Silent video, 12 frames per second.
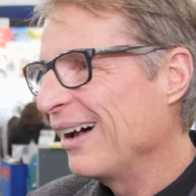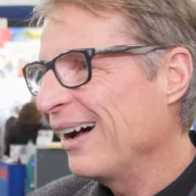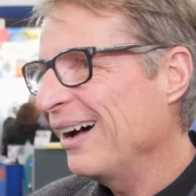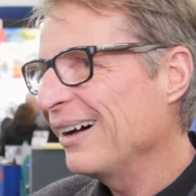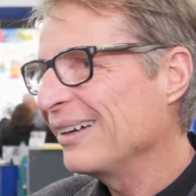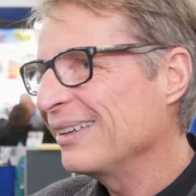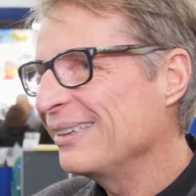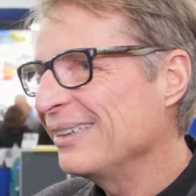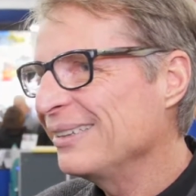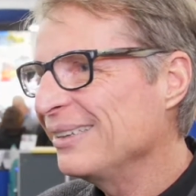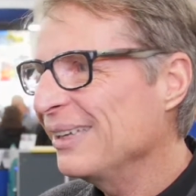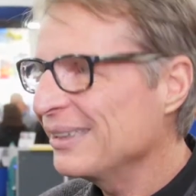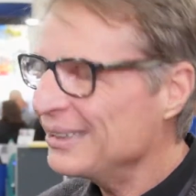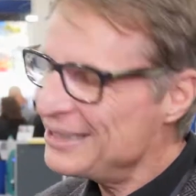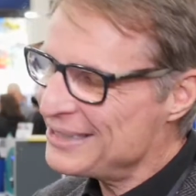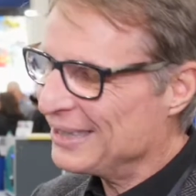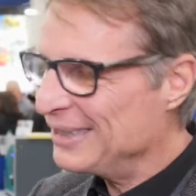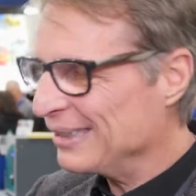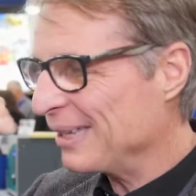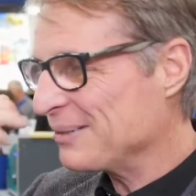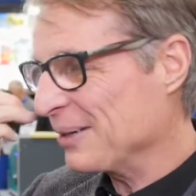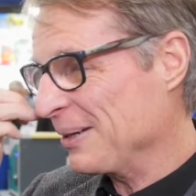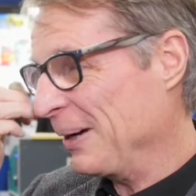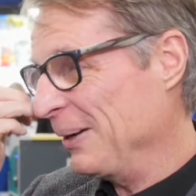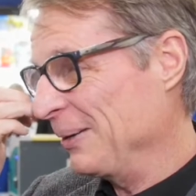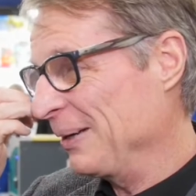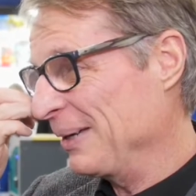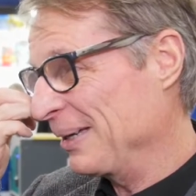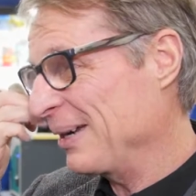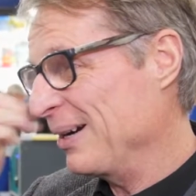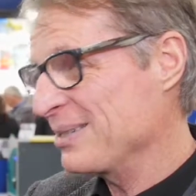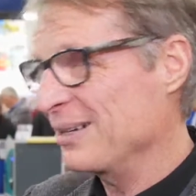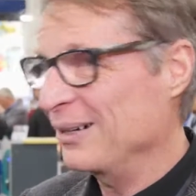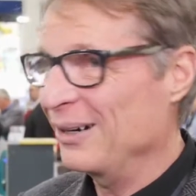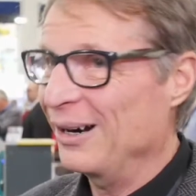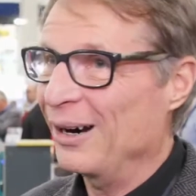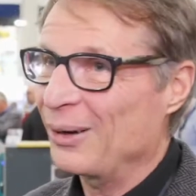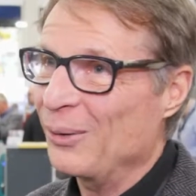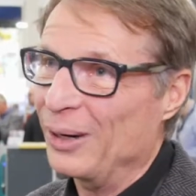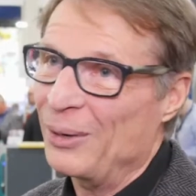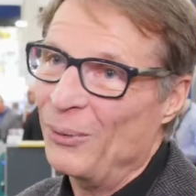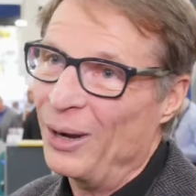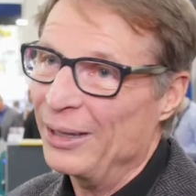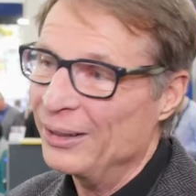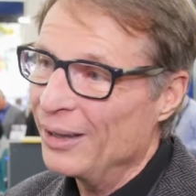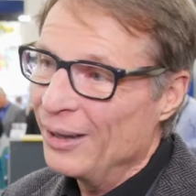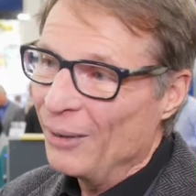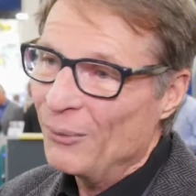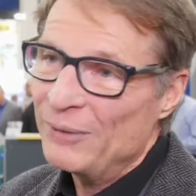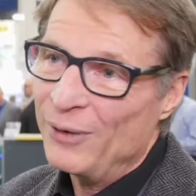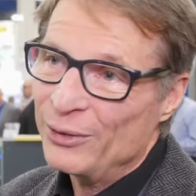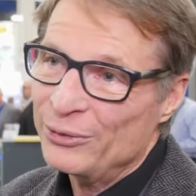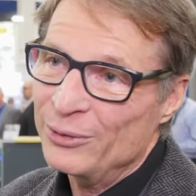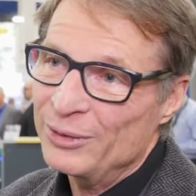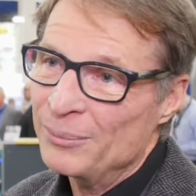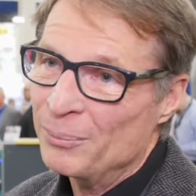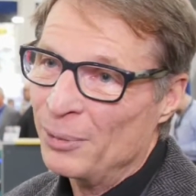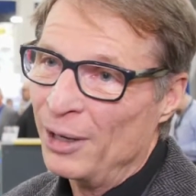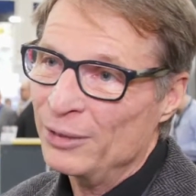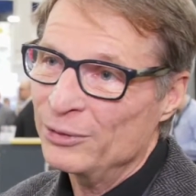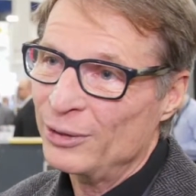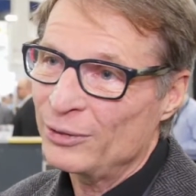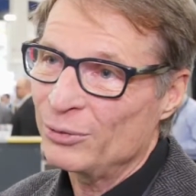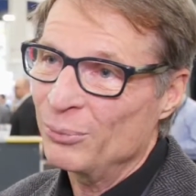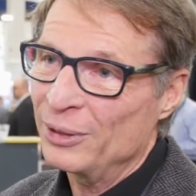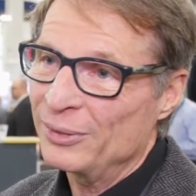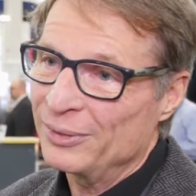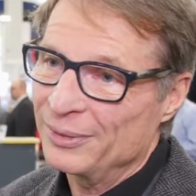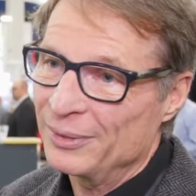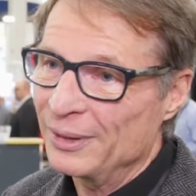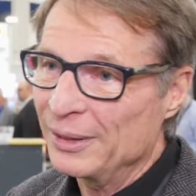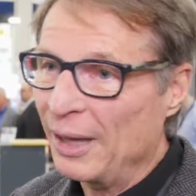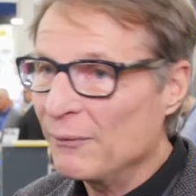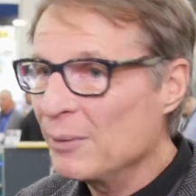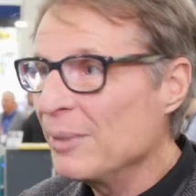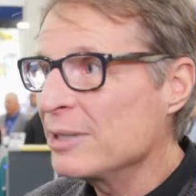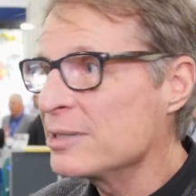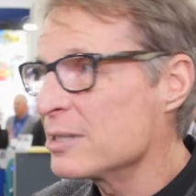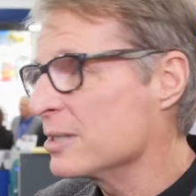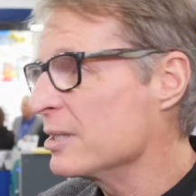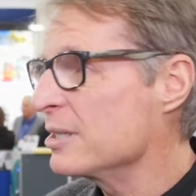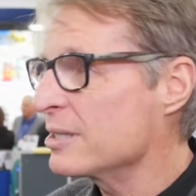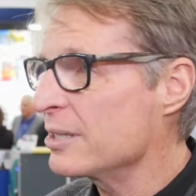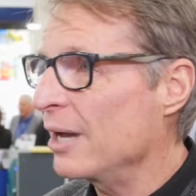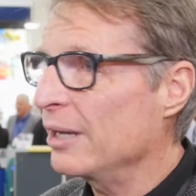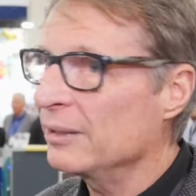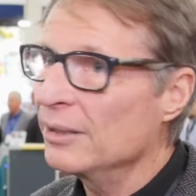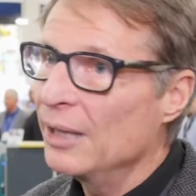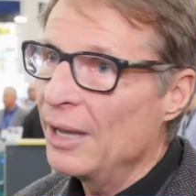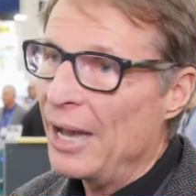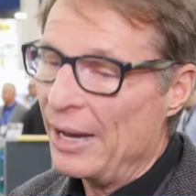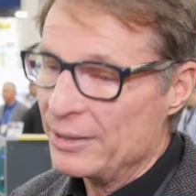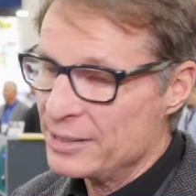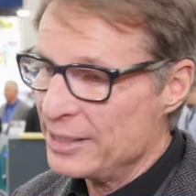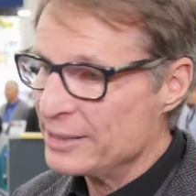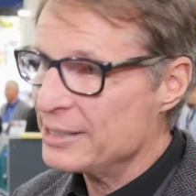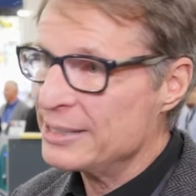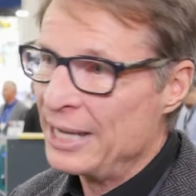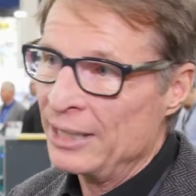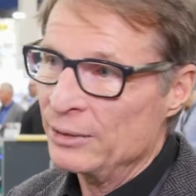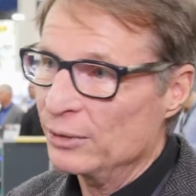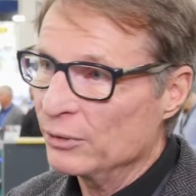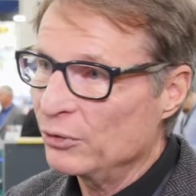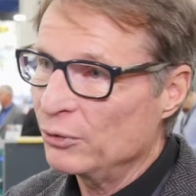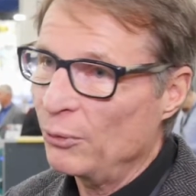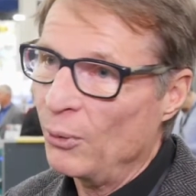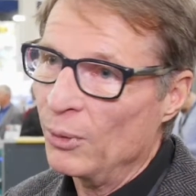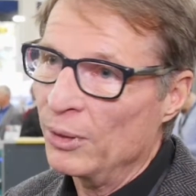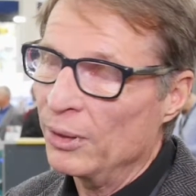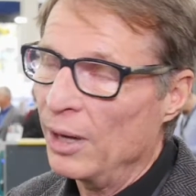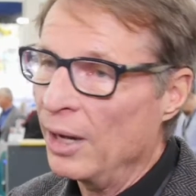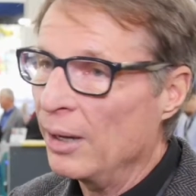At least the electric cars are quite quiet. We've also done projects with governments to decide how to set standards for